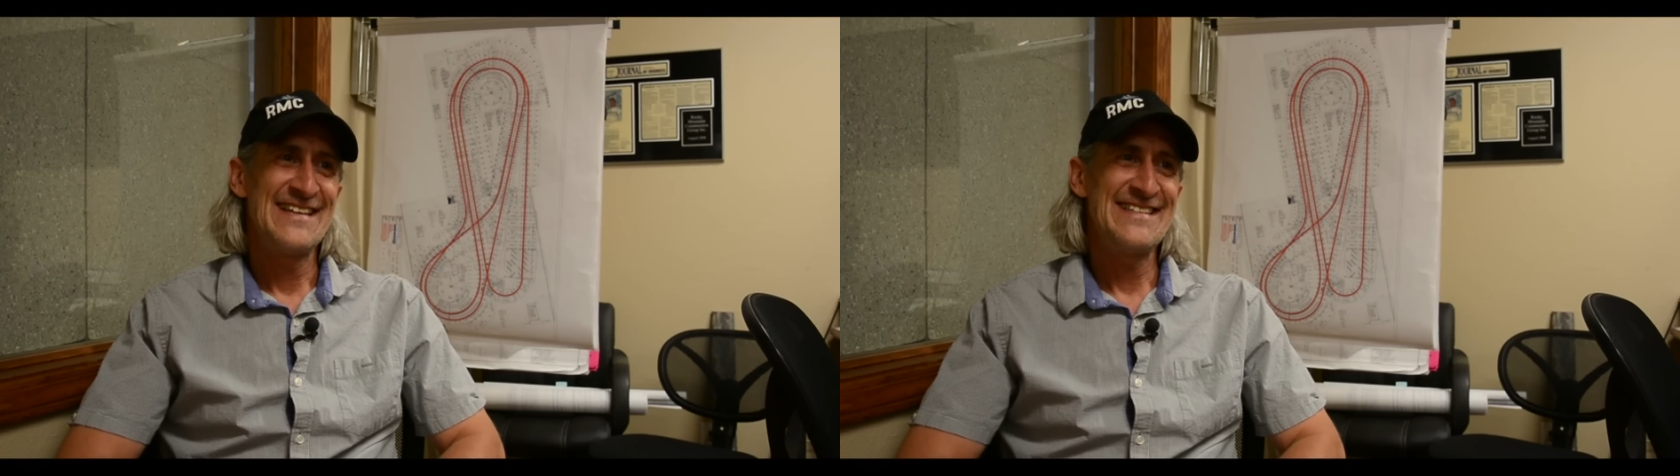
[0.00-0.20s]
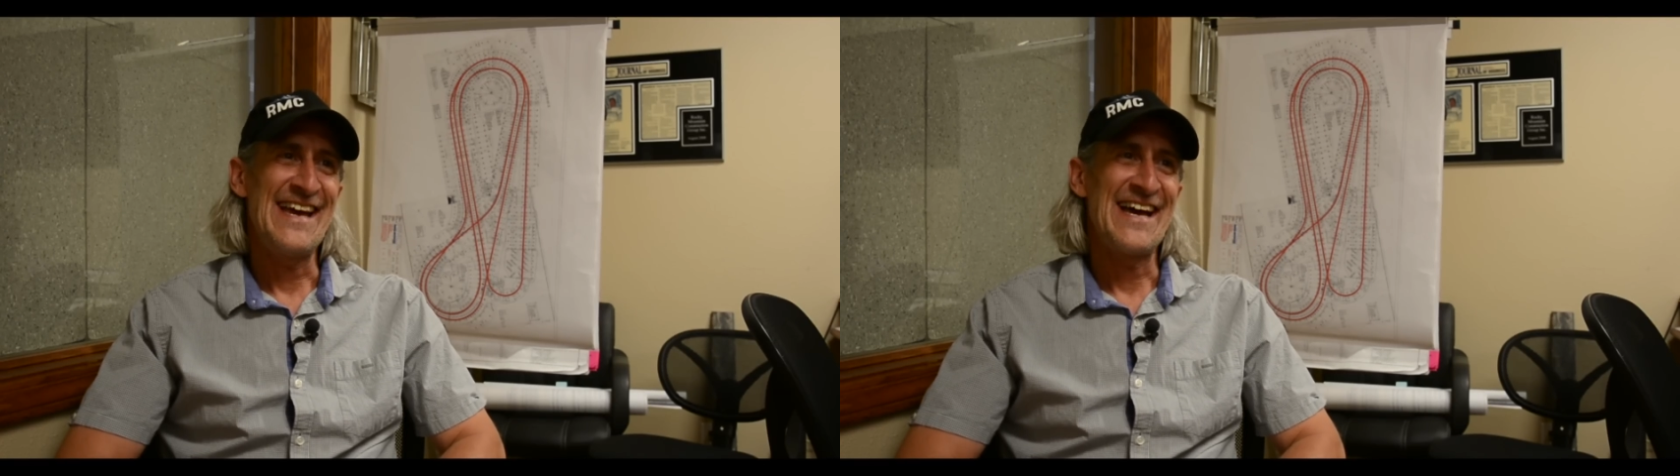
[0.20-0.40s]

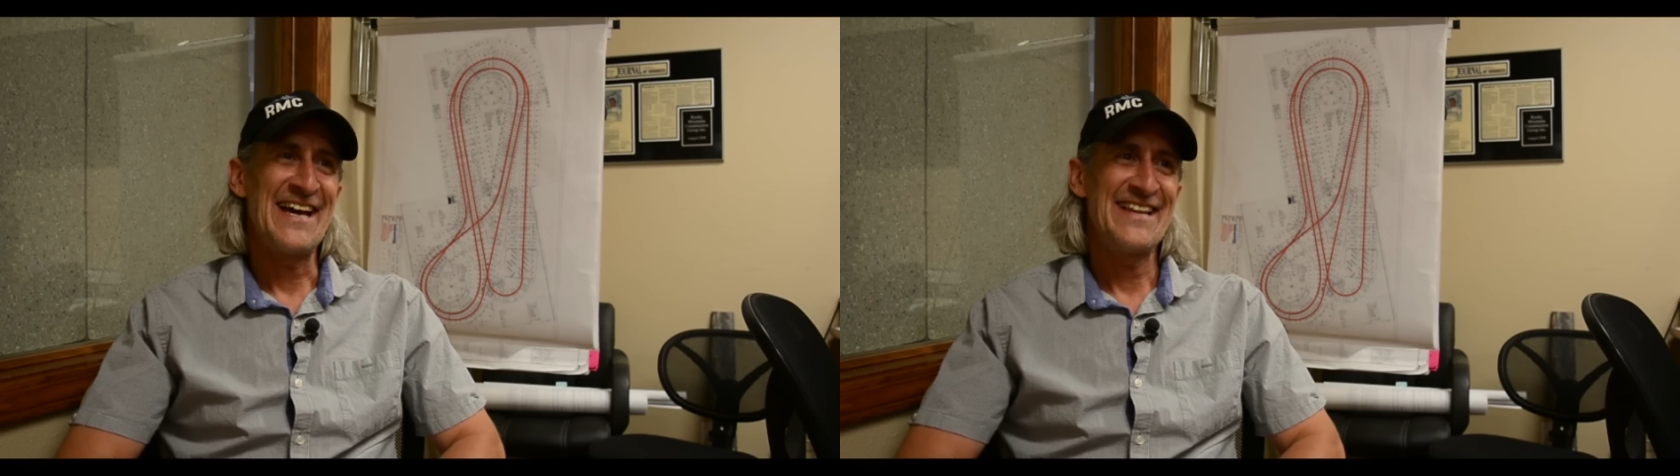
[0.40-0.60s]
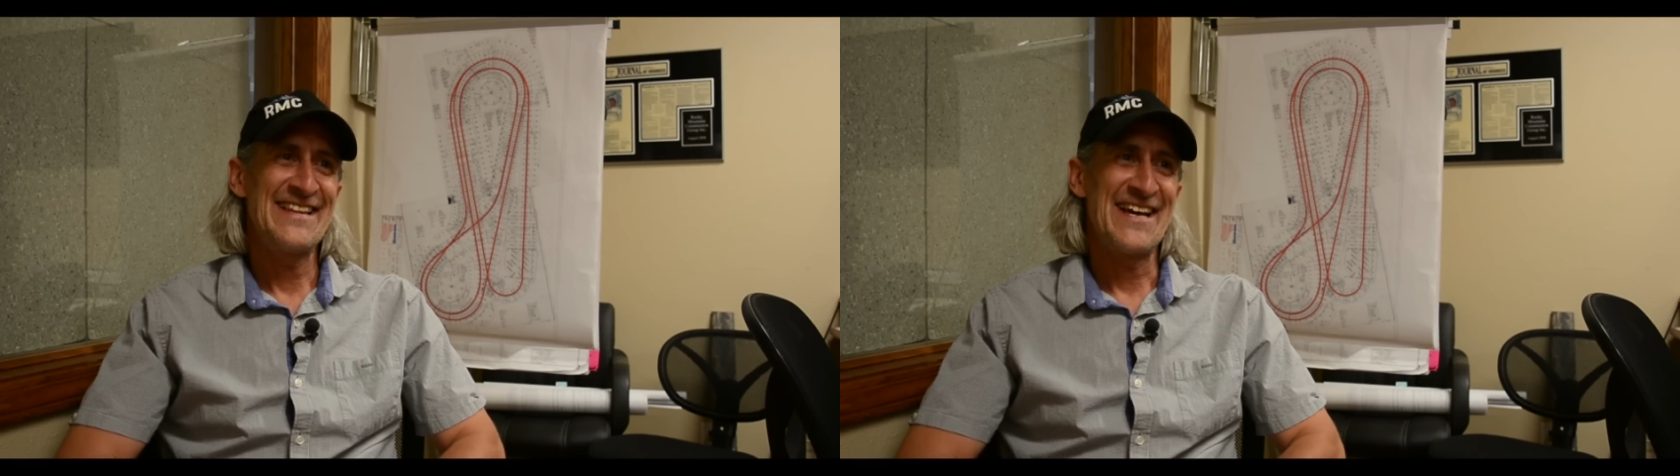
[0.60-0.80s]

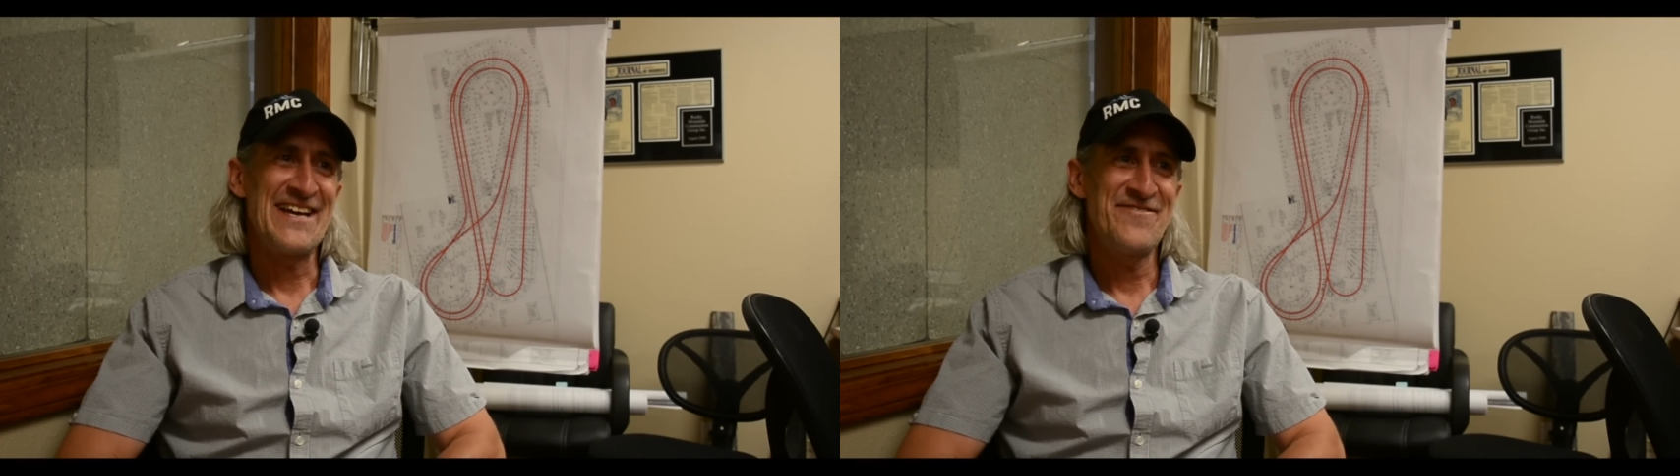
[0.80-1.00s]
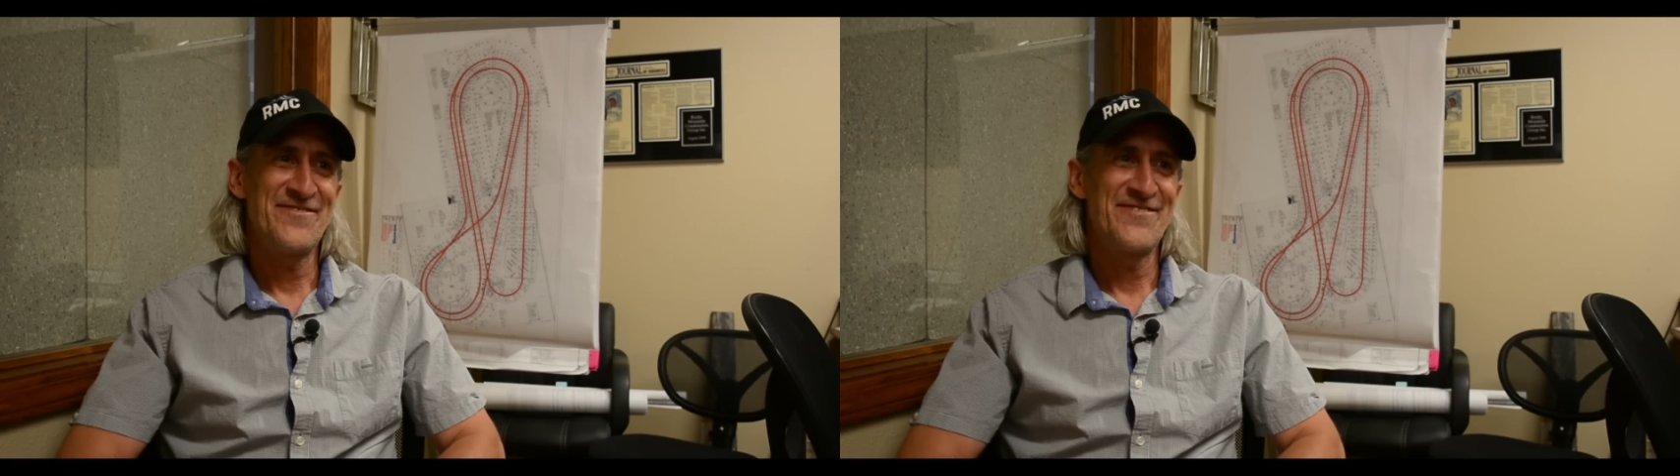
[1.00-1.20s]
Yeah,
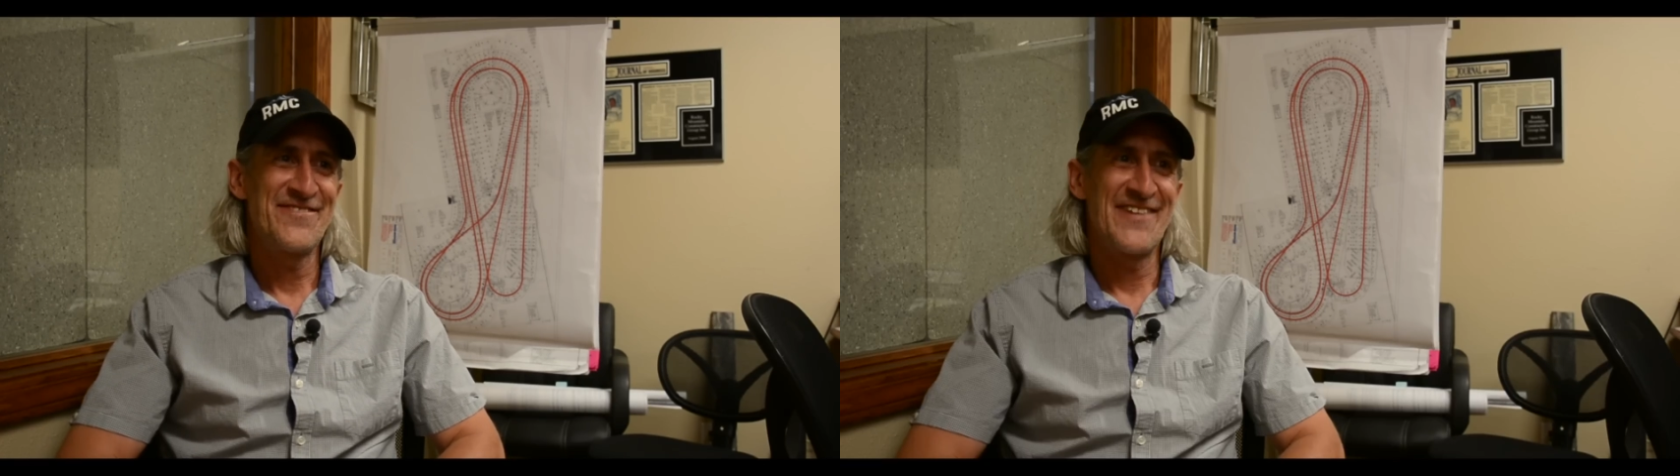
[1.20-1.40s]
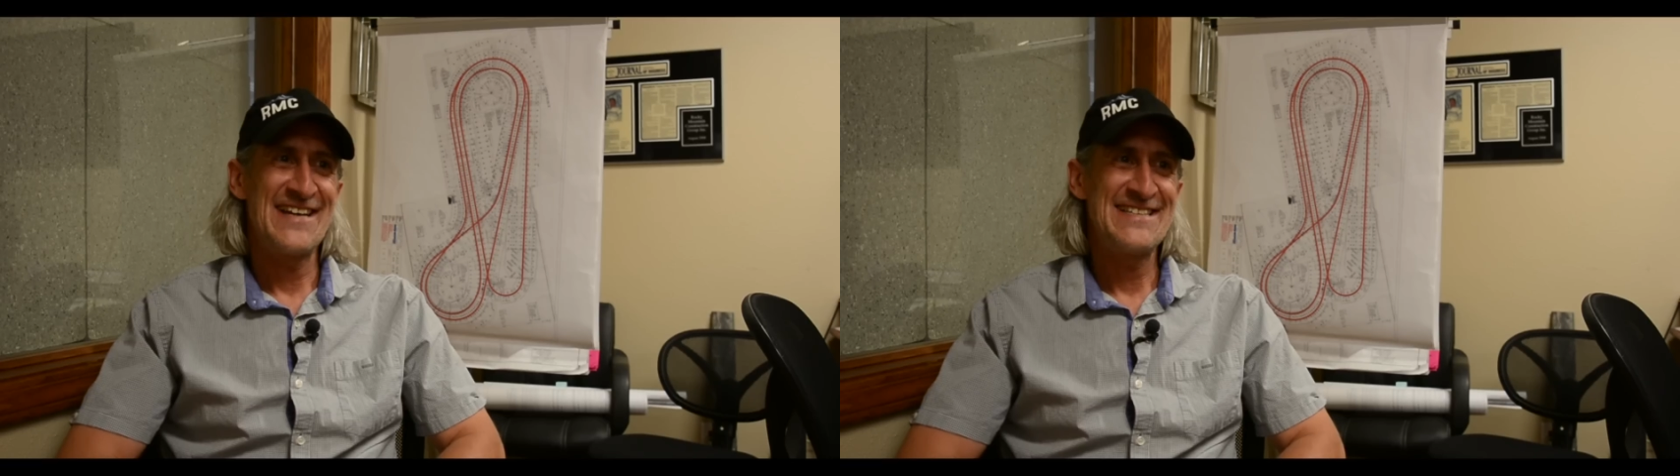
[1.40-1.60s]
I,
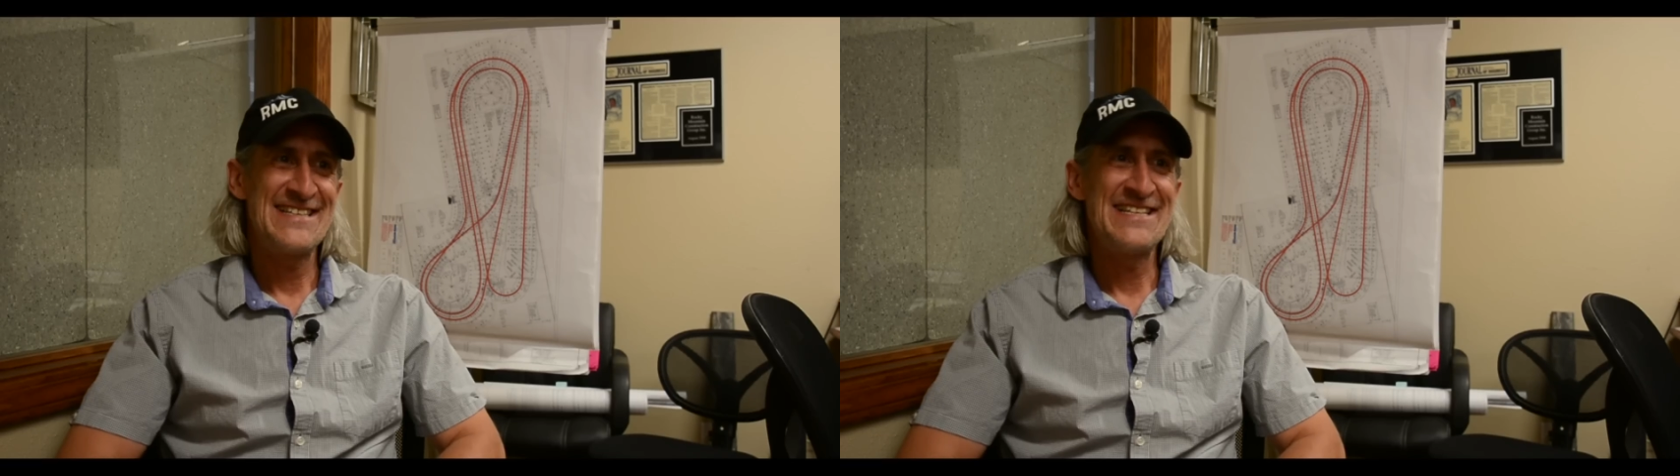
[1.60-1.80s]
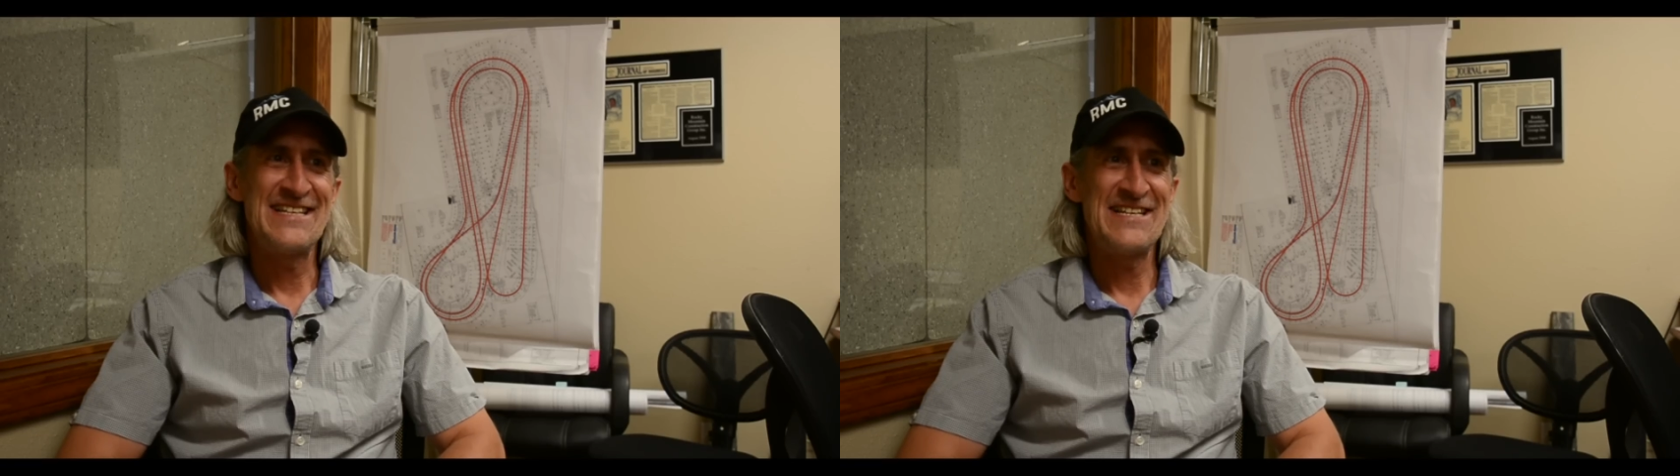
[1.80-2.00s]
have I
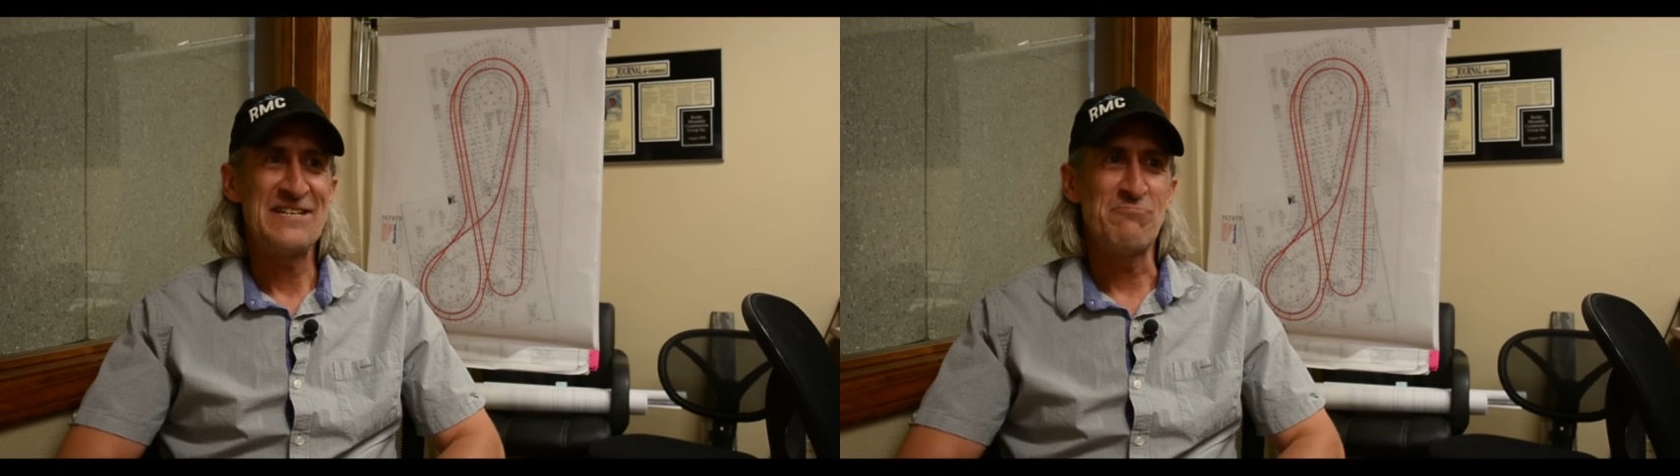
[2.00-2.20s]
did a,